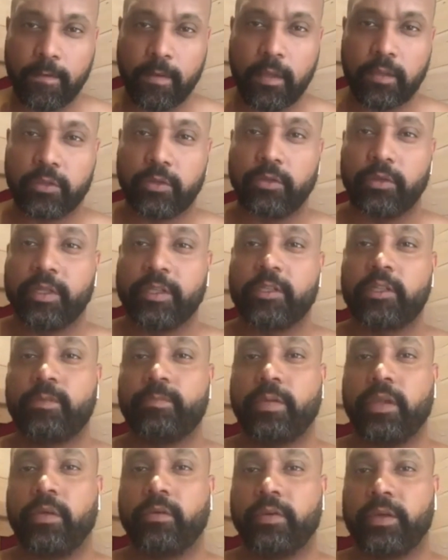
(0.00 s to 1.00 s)
certain
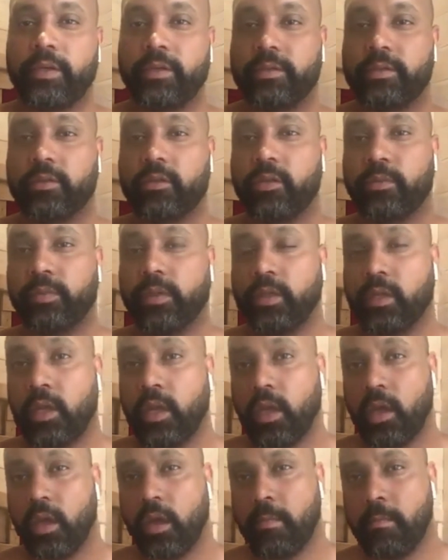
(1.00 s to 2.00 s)
experience, could be
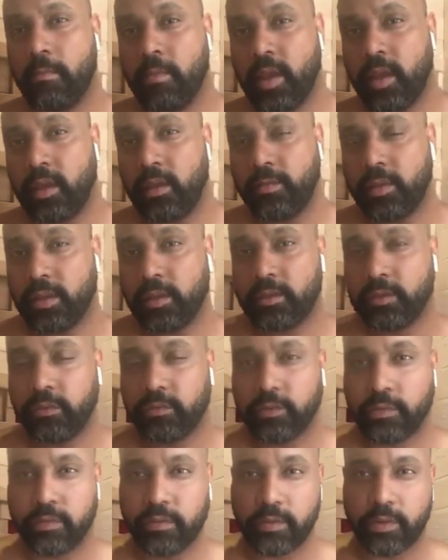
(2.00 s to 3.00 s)
many, many
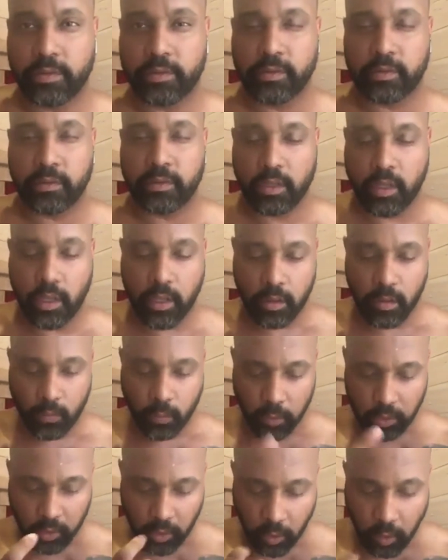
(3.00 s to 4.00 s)
different things. And
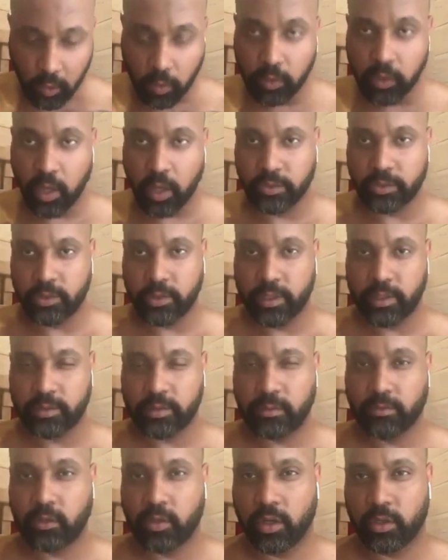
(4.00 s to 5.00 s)
we hold on to that
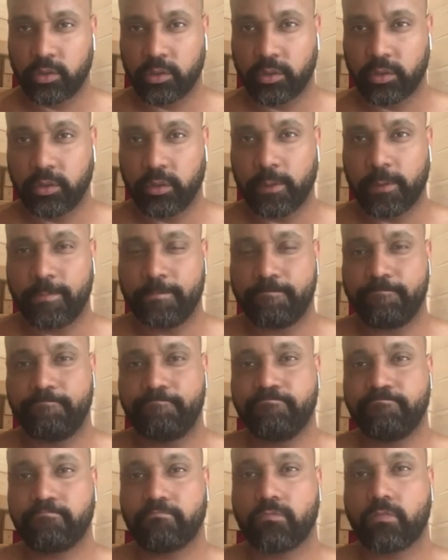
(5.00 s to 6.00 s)
subconsciously.
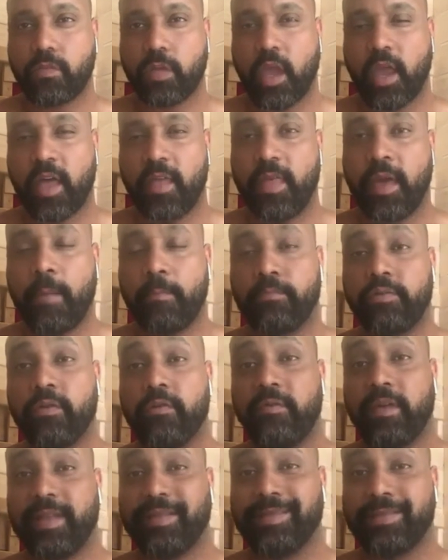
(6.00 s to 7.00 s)
And that
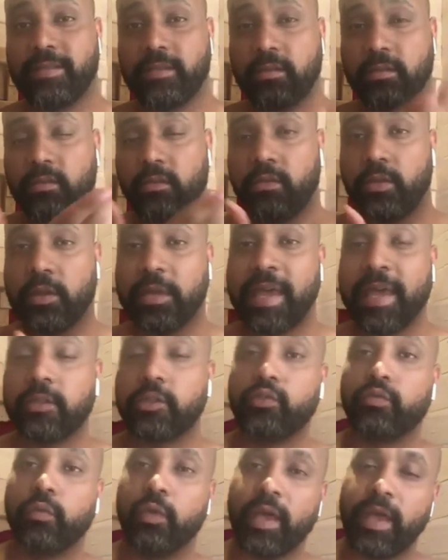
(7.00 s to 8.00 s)
prevents the
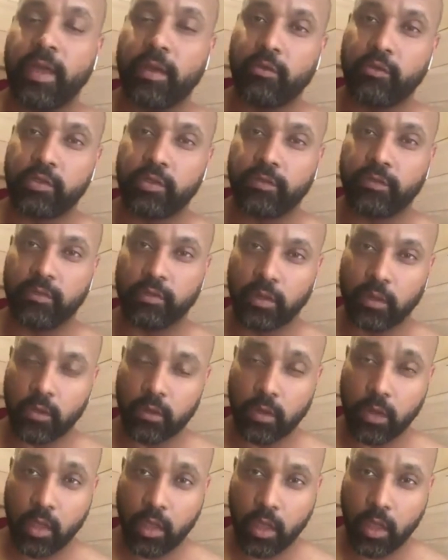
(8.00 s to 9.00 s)
natural energy
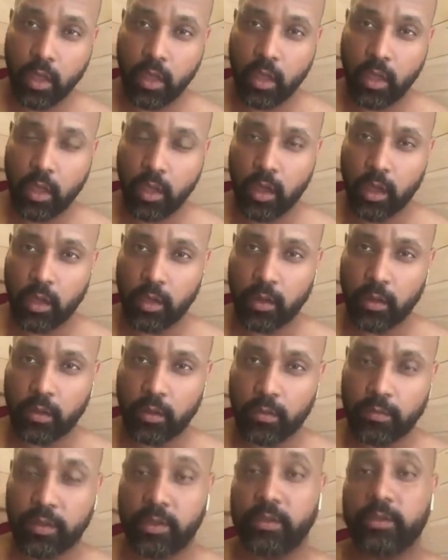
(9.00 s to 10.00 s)
flow
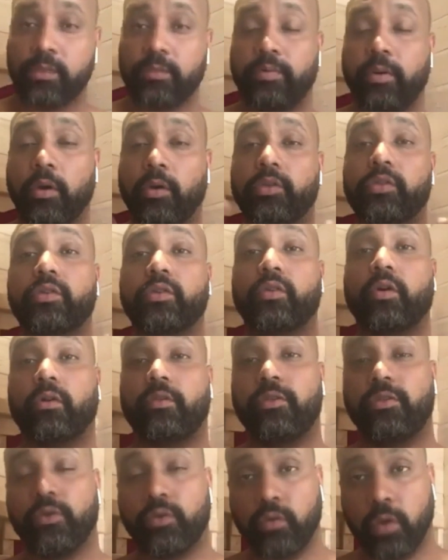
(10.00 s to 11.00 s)
that is supposed to go
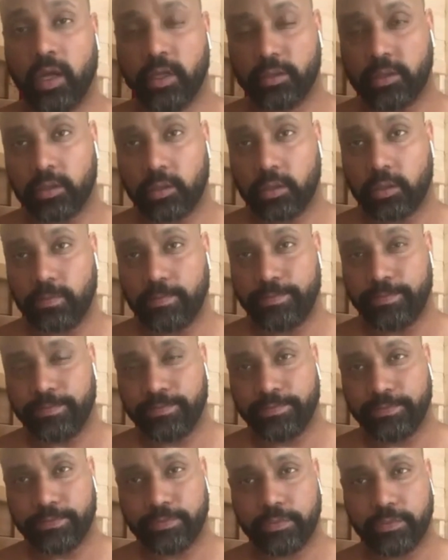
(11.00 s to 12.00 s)
through us.
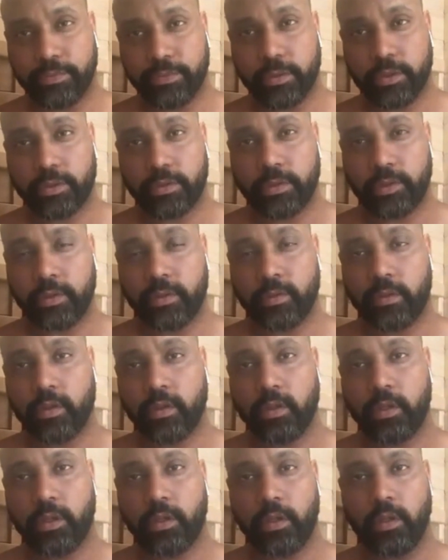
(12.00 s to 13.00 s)
You see,
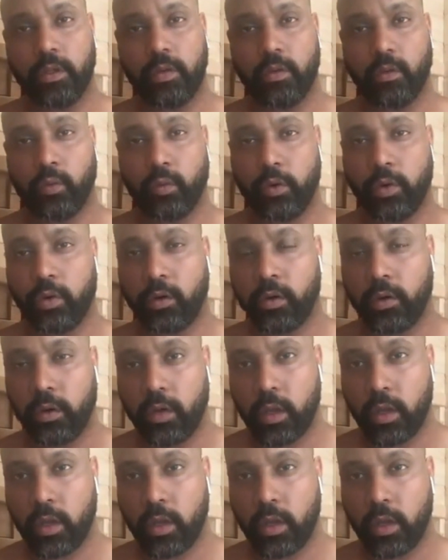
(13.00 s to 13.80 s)
we're